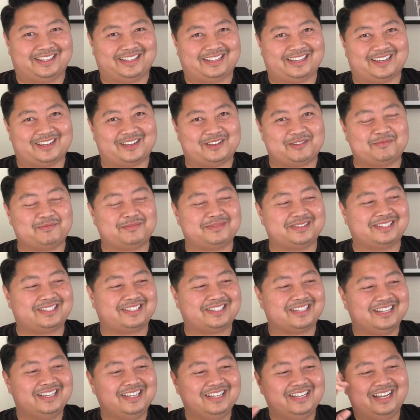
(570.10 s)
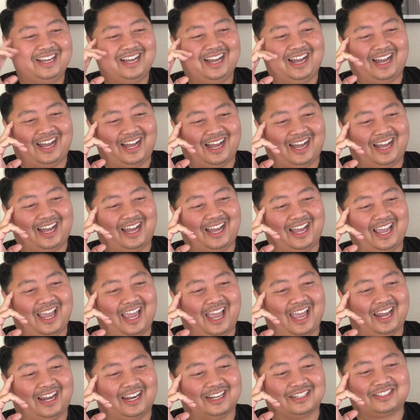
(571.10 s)
Williams. uh,
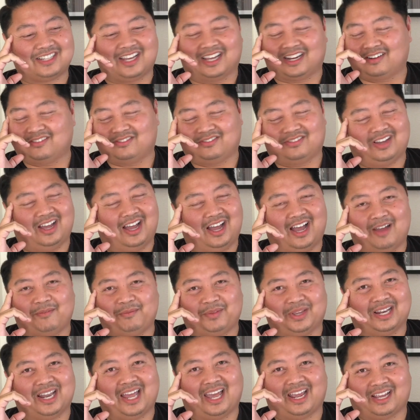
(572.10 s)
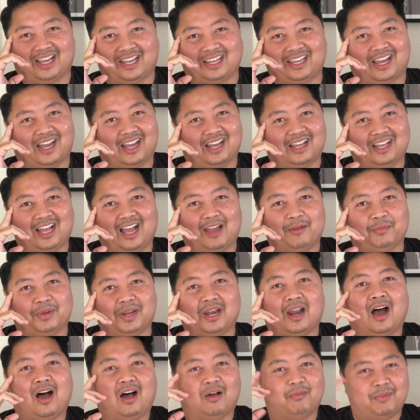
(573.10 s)
and a ton of, I mean, like, yeah, I mean,
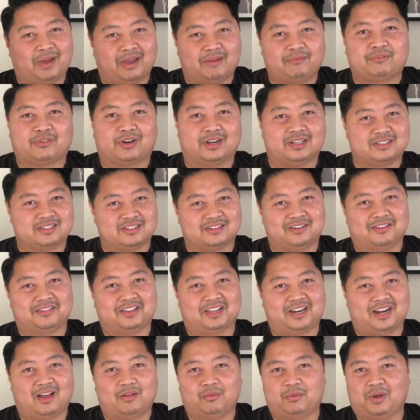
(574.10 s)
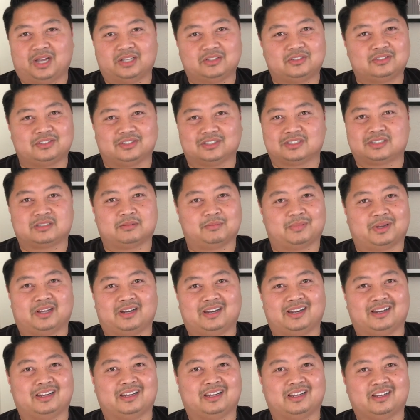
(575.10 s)
all my friends know that I'll watch just about
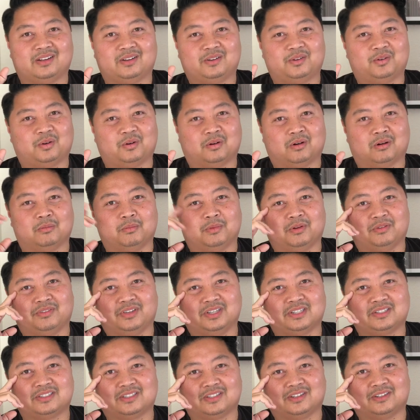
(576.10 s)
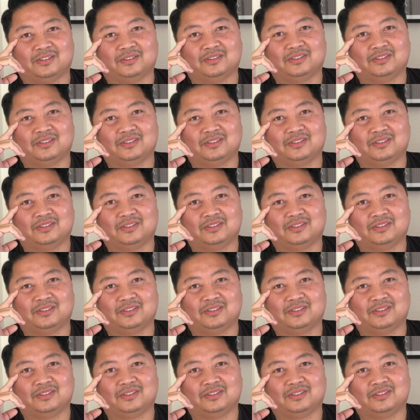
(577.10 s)
any horror movie, so.